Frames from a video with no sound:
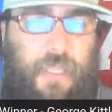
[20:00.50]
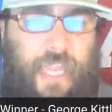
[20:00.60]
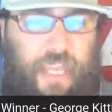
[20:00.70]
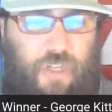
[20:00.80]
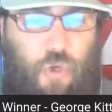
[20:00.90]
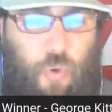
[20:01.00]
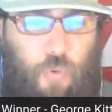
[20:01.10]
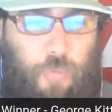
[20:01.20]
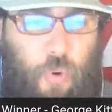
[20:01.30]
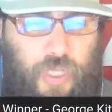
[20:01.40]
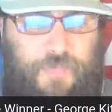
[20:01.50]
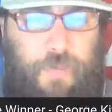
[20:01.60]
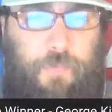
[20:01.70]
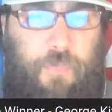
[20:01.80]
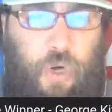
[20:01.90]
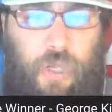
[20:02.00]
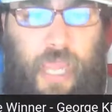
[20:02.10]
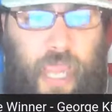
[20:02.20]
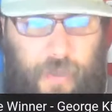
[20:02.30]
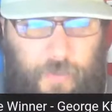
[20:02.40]
in total points. But per
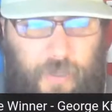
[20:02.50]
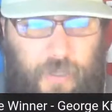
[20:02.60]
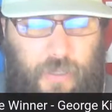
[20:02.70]
game,